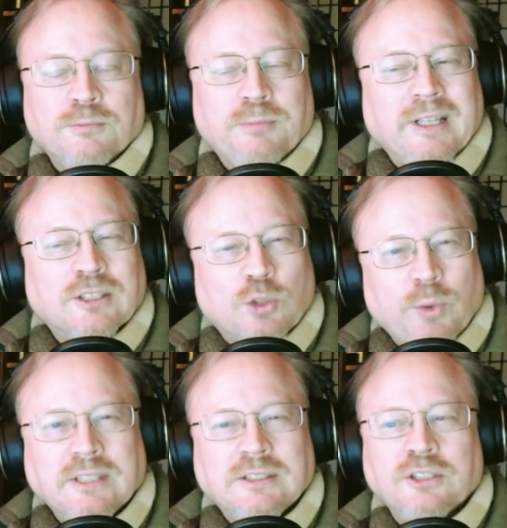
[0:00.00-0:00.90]
being
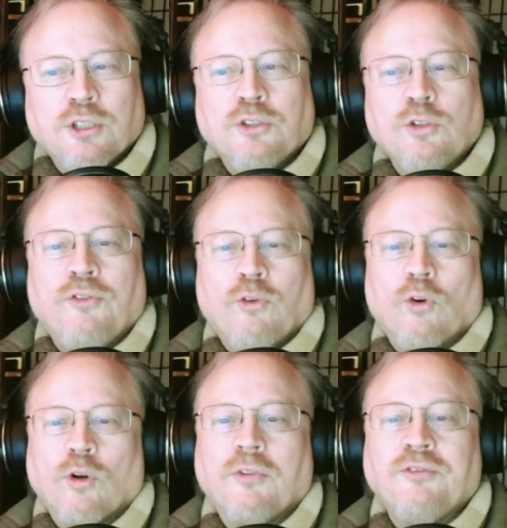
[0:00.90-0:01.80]
squeezed into a new
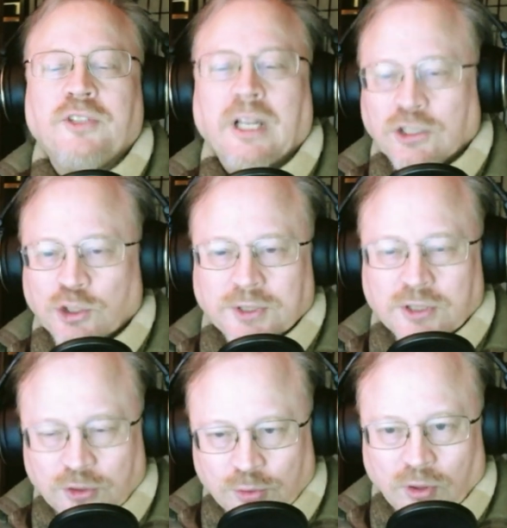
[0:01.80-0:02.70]
form of dangerous
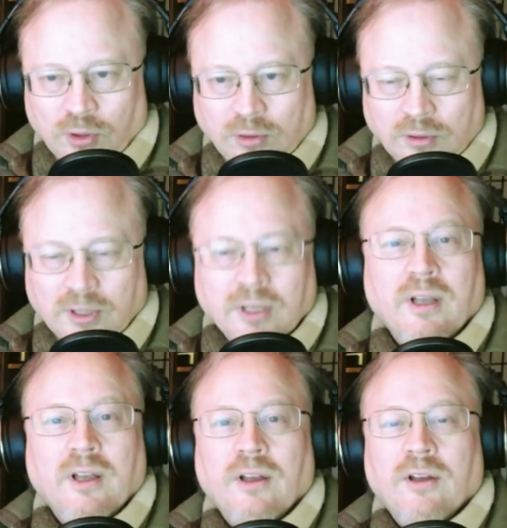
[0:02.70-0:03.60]
control.
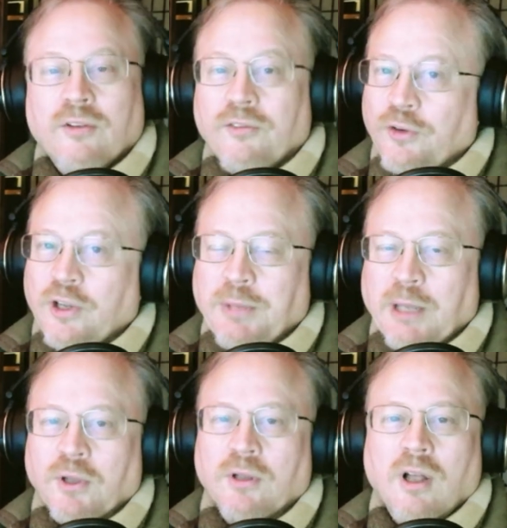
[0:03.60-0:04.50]
Free
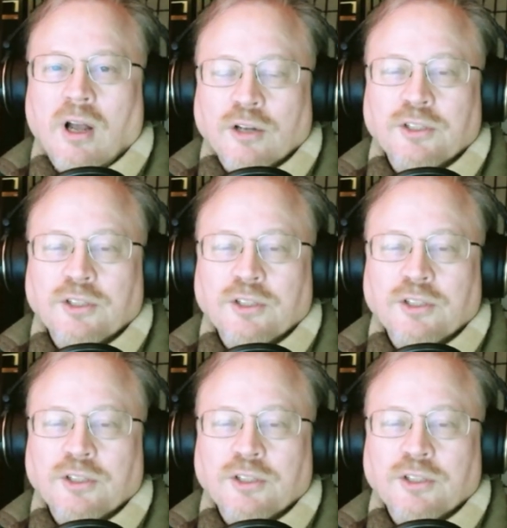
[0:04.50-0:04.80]
people aren't